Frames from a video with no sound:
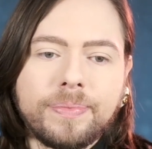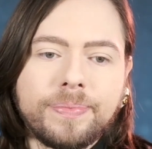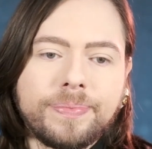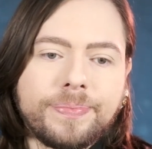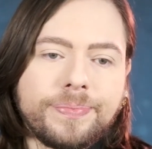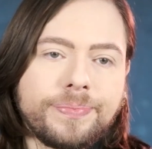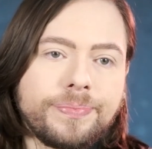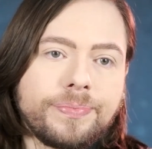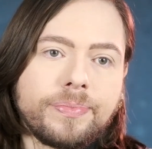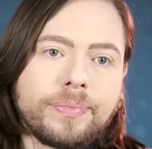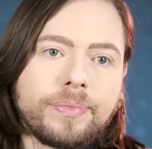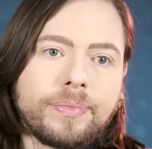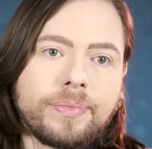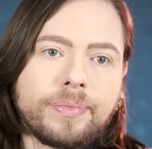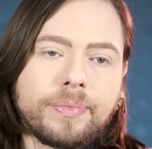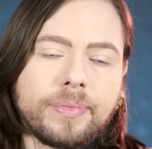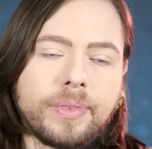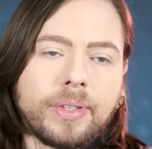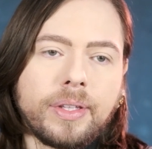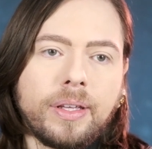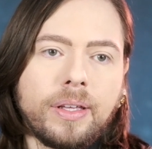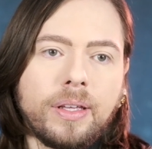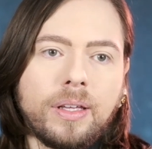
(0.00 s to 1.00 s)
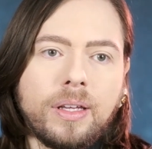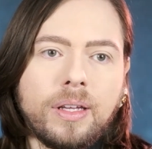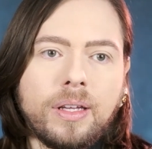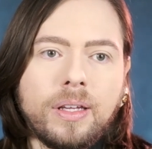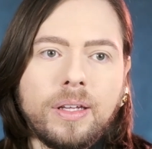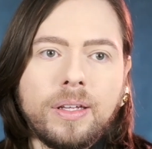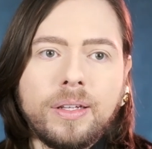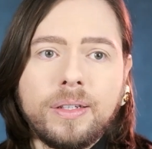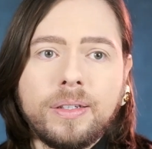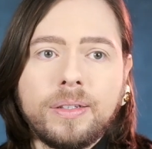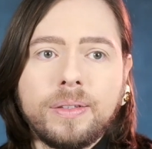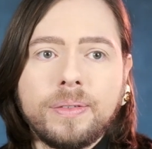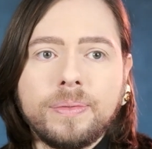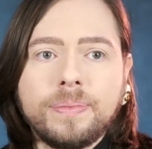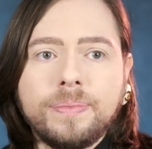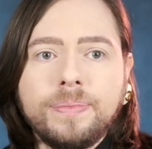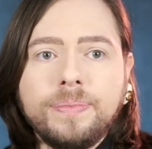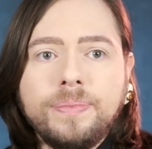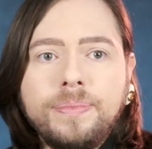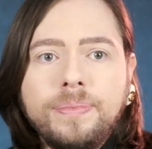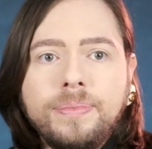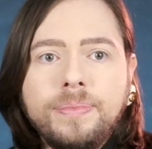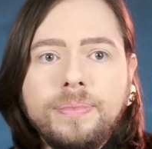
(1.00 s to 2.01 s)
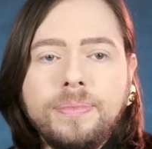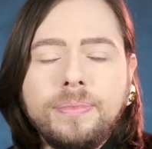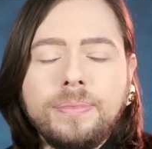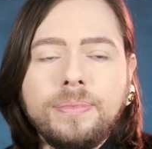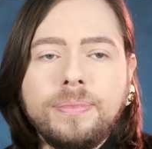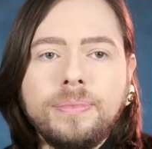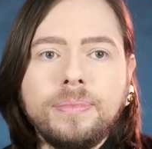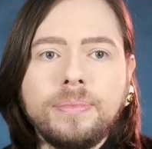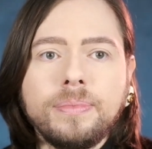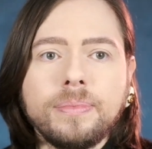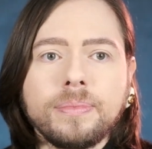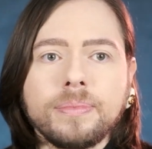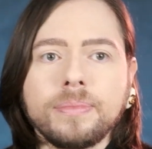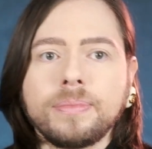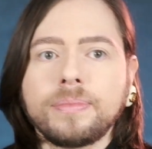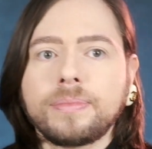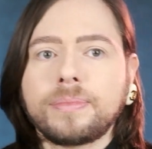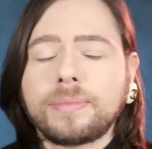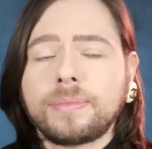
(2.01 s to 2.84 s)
(silence)